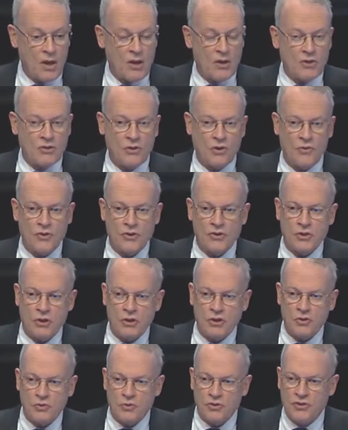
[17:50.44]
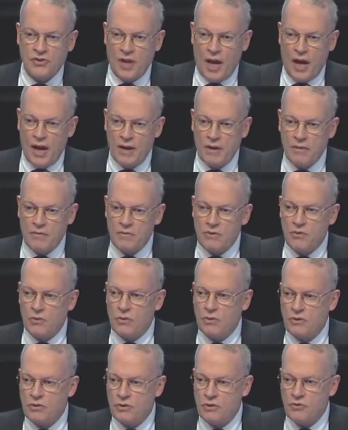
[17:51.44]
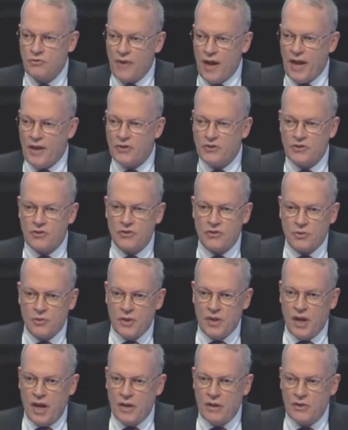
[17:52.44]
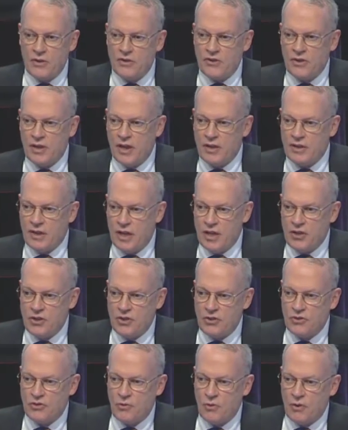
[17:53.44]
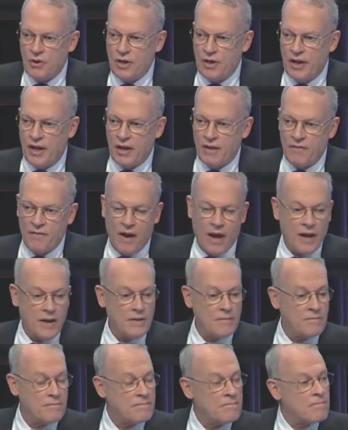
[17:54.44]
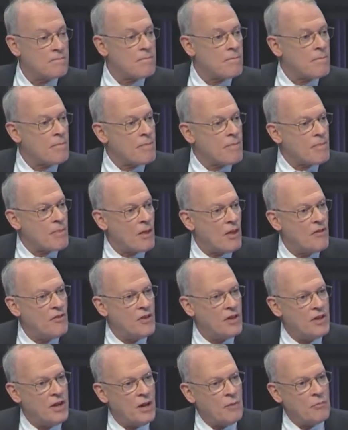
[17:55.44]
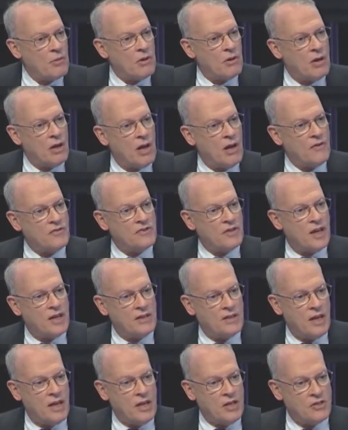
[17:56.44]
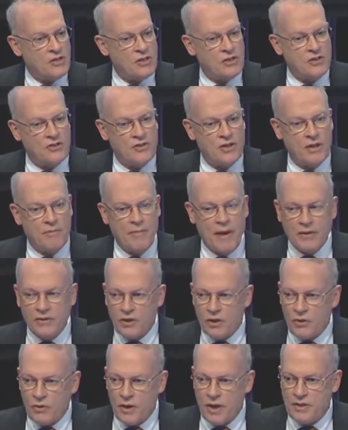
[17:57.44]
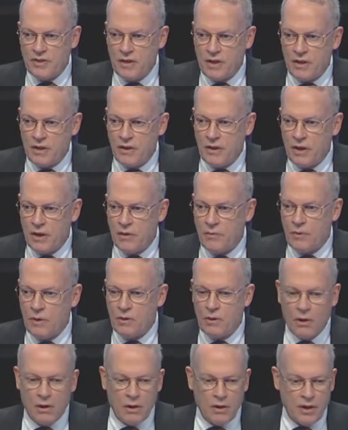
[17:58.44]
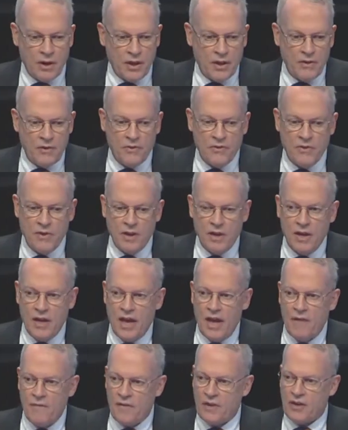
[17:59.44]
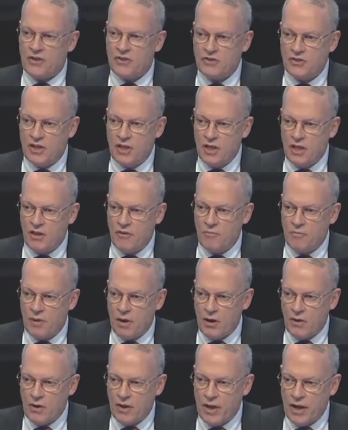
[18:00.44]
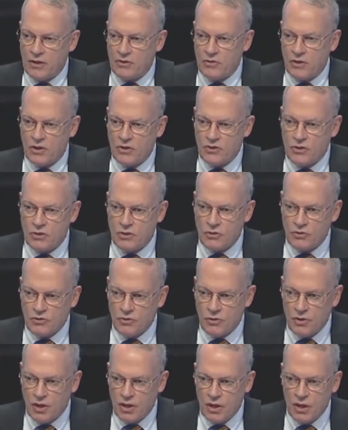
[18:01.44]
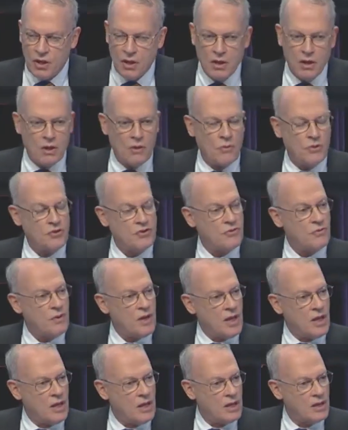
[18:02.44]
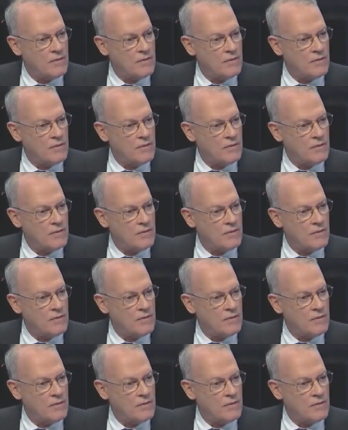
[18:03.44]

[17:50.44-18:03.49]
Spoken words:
So the search was done. 2,300 citations were identified. The number of citations that met the criteria regarding the efficacy of bariatric surgery was 3.